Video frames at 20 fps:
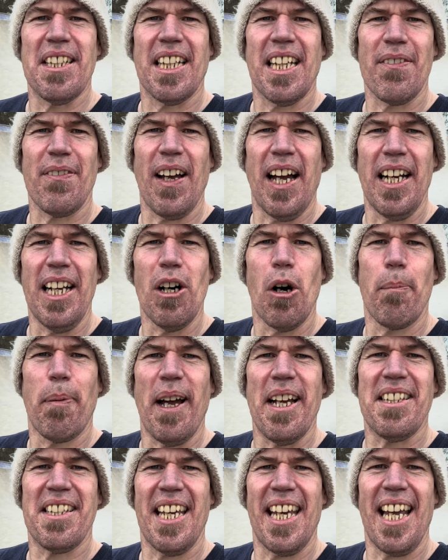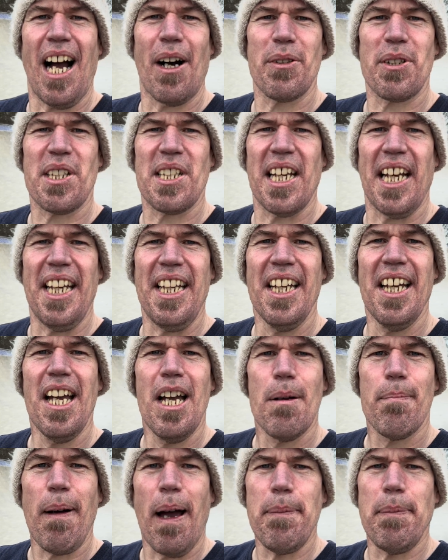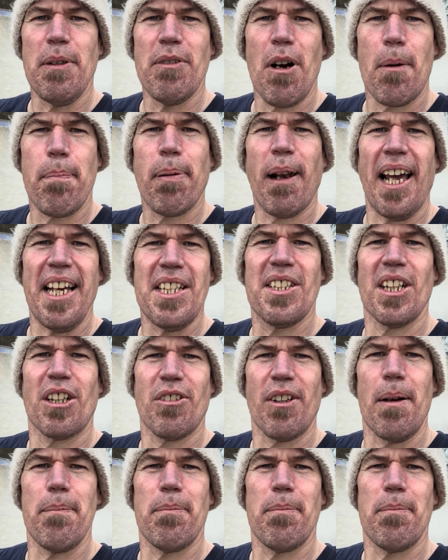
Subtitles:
give it a little bit of TLC, maybe replace the grip